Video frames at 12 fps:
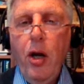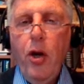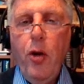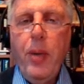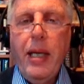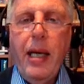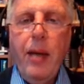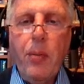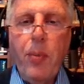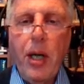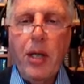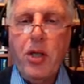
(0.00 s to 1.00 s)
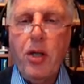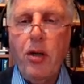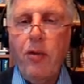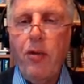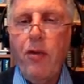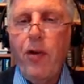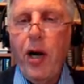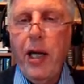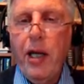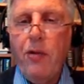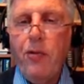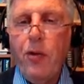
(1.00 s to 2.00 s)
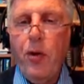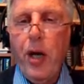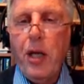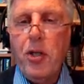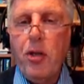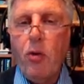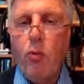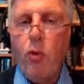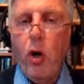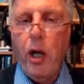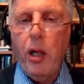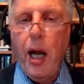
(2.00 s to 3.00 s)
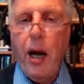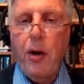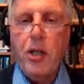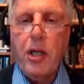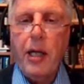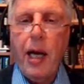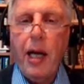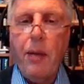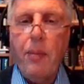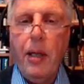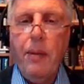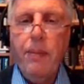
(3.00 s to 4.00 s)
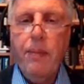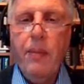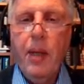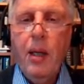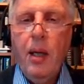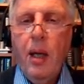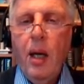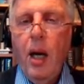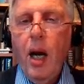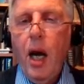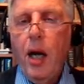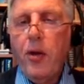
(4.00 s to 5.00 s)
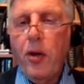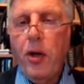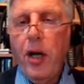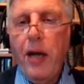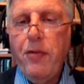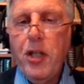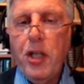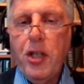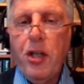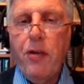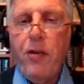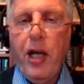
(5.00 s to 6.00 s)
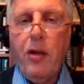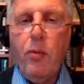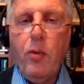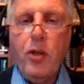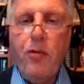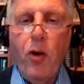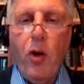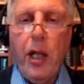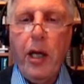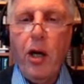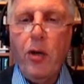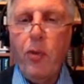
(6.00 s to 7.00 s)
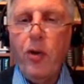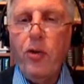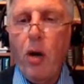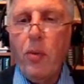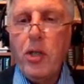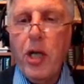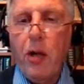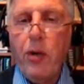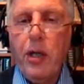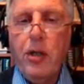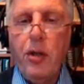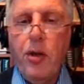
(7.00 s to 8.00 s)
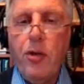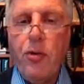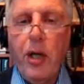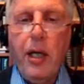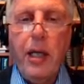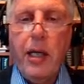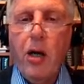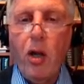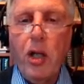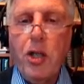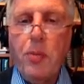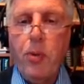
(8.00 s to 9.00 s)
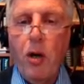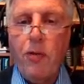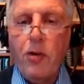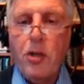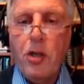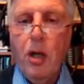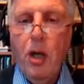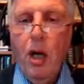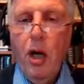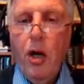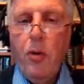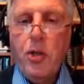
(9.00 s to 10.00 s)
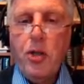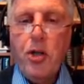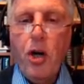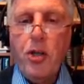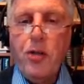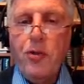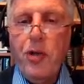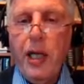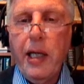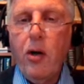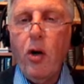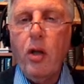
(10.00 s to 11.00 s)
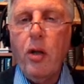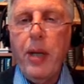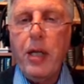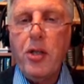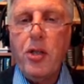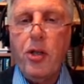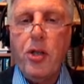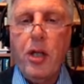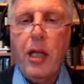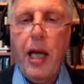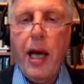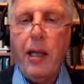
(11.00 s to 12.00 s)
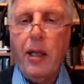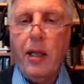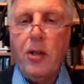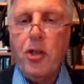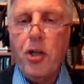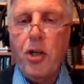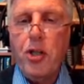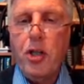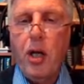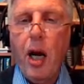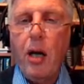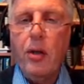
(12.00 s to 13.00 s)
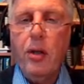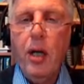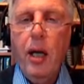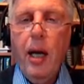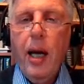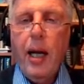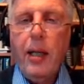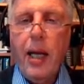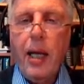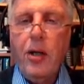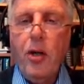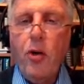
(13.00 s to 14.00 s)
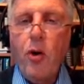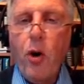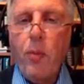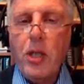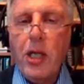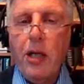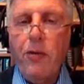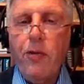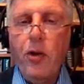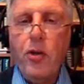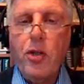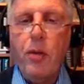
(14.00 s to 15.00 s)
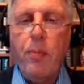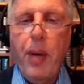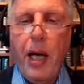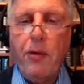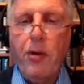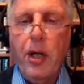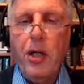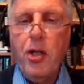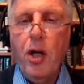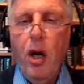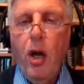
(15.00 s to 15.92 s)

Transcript: who became the president of the very influential Royal Irish Academy. Another life-changing event was falling out with Thomas Elrington, the Trinity College provost, who was in charge of training all the ministers in the Anglican Church in Ireland and had an enormous influence and patronage